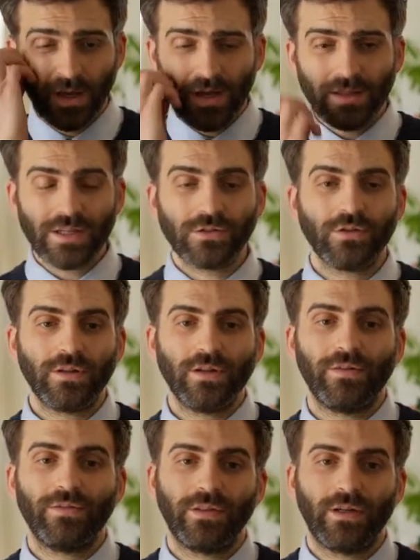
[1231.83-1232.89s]
These are
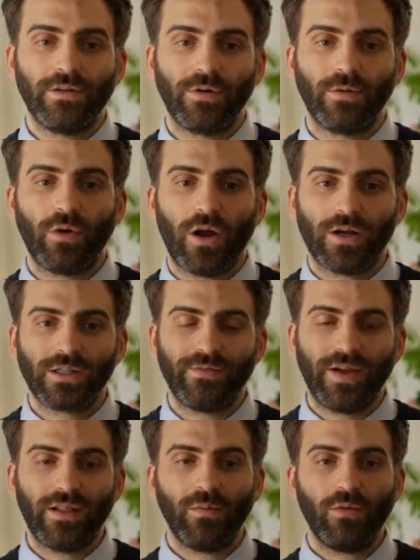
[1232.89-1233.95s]
the different products
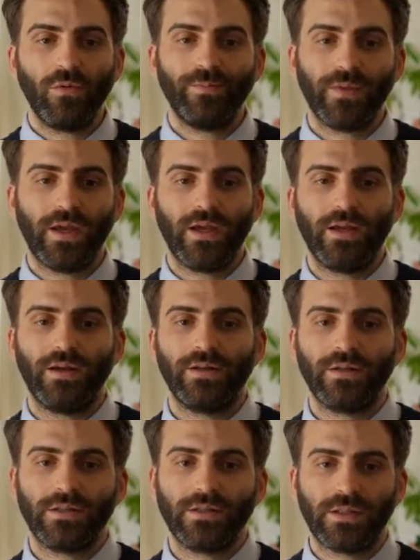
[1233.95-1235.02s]
available,
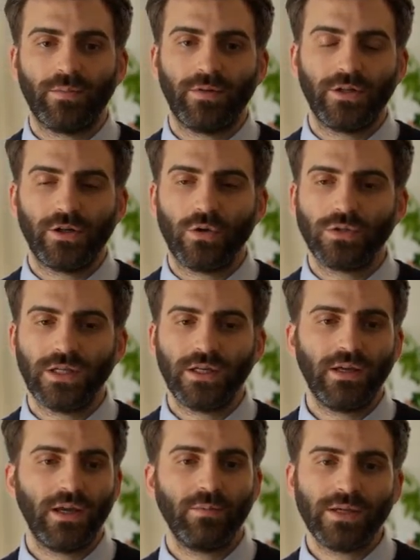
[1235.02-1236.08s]
and some of the
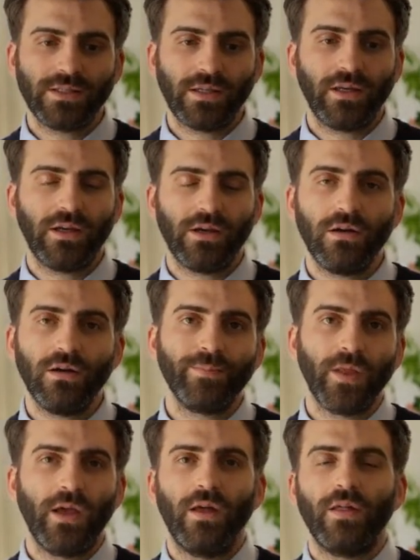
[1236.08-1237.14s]
dosing can be seen here.
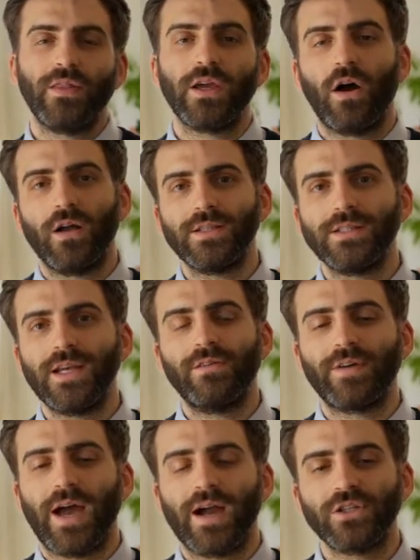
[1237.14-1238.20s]
The onset of
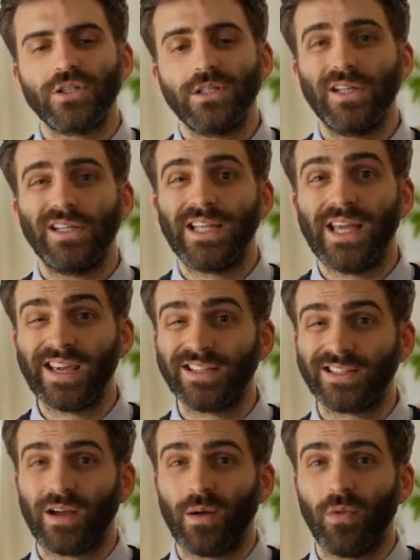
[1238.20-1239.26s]
action takes
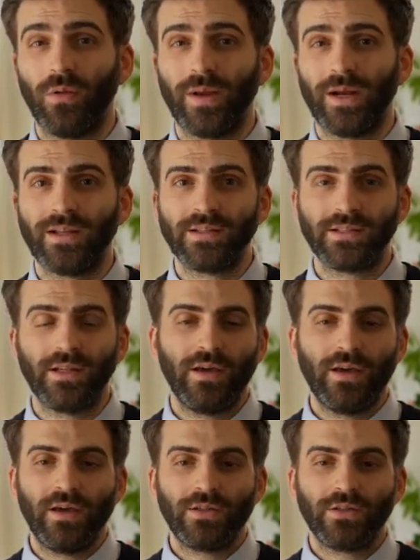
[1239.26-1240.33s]
a couple of minutes.
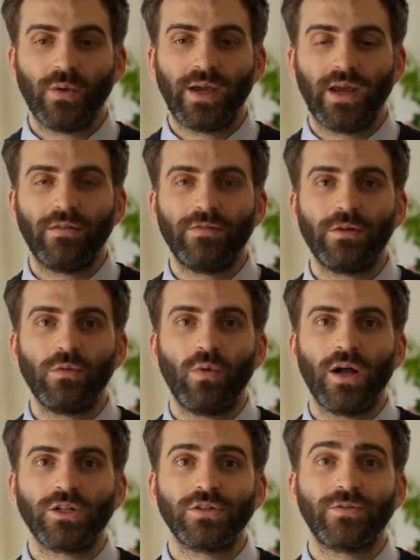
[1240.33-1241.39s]
So again, if you
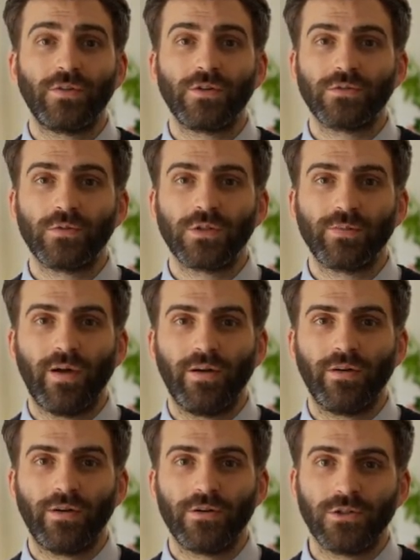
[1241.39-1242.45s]
watch first
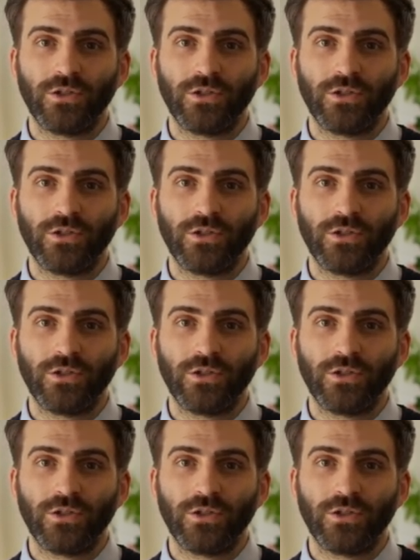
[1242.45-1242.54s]
responders'